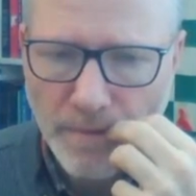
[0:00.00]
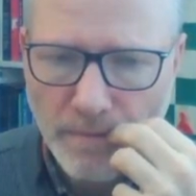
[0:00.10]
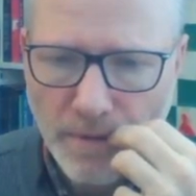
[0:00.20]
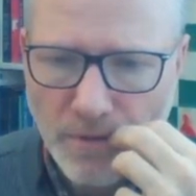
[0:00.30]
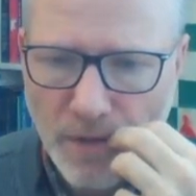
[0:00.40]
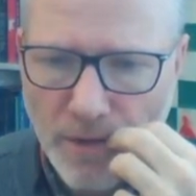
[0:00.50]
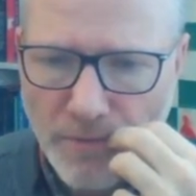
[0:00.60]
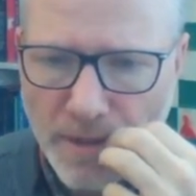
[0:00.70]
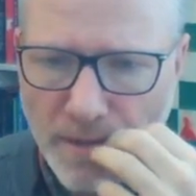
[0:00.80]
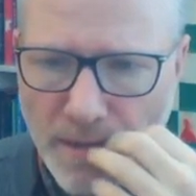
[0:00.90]

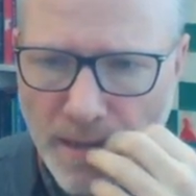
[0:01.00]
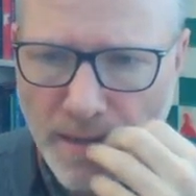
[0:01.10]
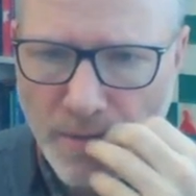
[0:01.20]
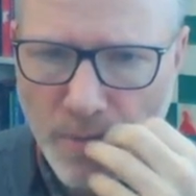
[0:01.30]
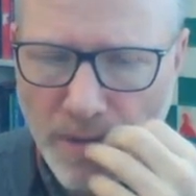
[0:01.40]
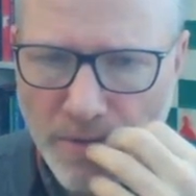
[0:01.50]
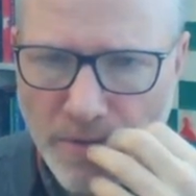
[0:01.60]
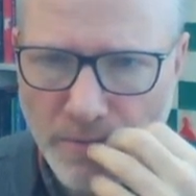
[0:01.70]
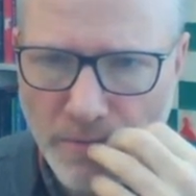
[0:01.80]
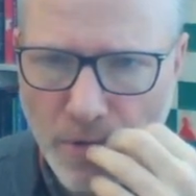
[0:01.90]
disclosing his hand? Where does
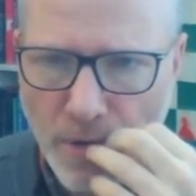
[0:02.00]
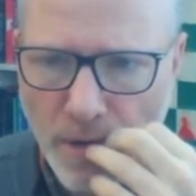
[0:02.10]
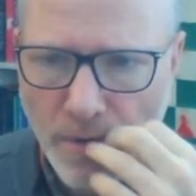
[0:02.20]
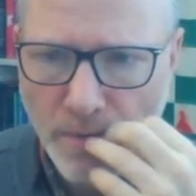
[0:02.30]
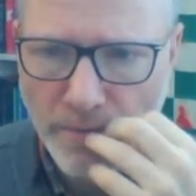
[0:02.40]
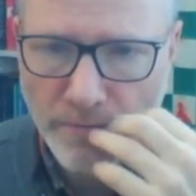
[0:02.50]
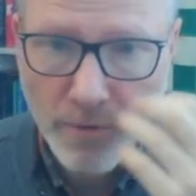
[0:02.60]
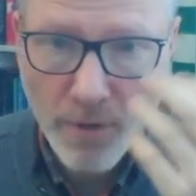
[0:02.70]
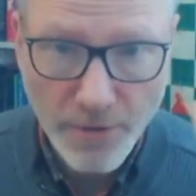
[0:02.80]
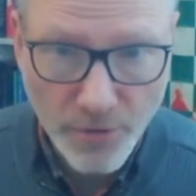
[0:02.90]
the rook go? The
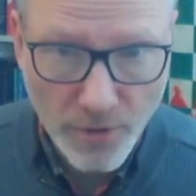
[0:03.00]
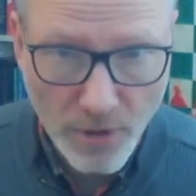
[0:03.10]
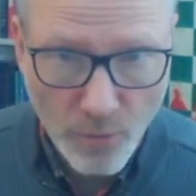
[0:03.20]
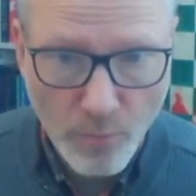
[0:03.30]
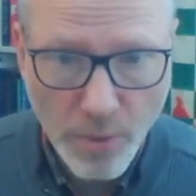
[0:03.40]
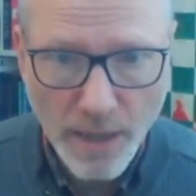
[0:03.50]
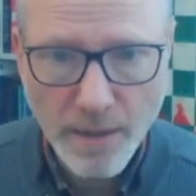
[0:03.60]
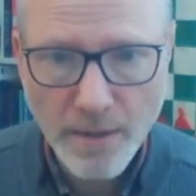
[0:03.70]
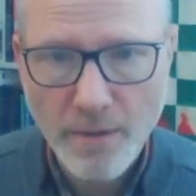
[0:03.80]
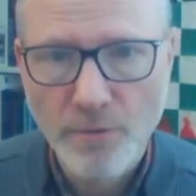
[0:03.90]
rook has to go back.
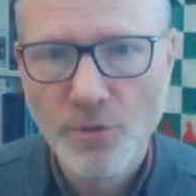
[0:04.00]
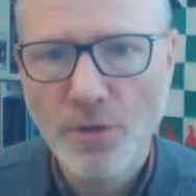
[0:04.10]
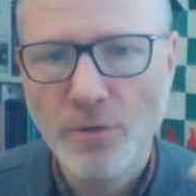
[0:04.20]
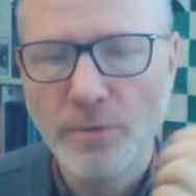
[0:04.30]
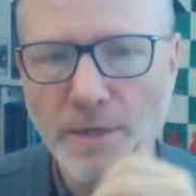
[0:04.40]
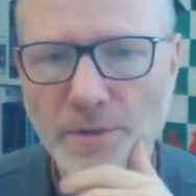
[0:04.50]
No, it's